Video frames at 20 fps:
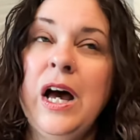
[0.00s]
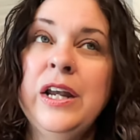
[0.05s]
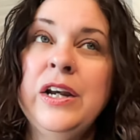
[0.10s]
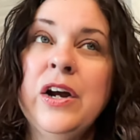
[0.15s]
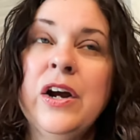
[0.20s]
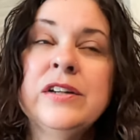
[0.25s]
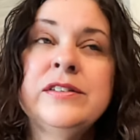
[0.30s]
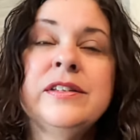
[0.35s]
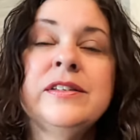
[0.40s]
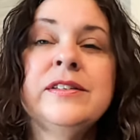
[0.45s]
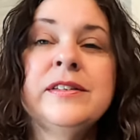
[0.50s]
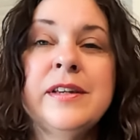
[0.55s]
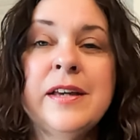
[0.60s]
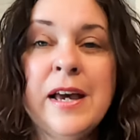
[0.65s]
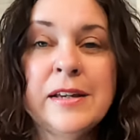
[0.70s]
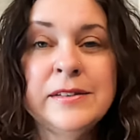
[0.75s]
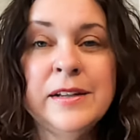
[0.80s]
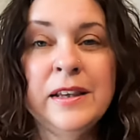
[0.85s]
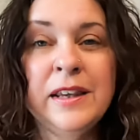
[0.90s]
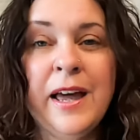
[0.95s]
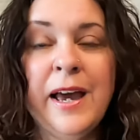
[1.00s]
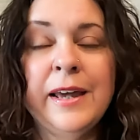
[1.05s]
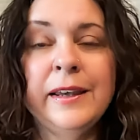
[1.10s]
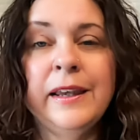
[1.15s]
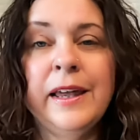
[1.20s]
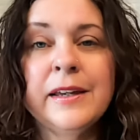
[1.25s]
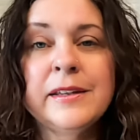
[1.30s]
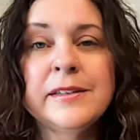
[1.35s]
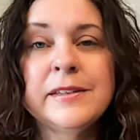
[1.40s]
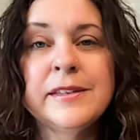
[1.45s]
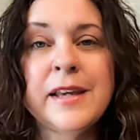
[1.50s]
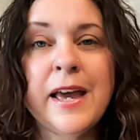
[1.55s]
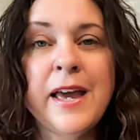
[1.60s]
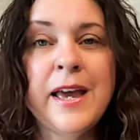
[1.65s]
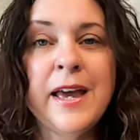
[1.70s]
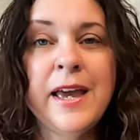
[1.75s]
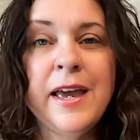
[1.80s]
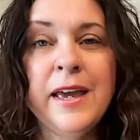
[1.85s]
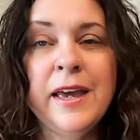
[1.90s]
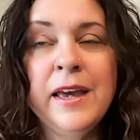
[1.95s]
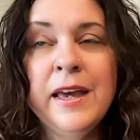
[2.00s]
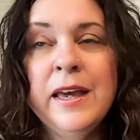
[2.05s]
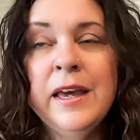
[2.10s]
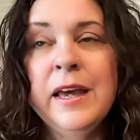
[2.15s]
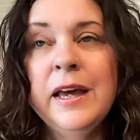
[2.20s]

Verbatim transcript: a narcissist has a line, like, say,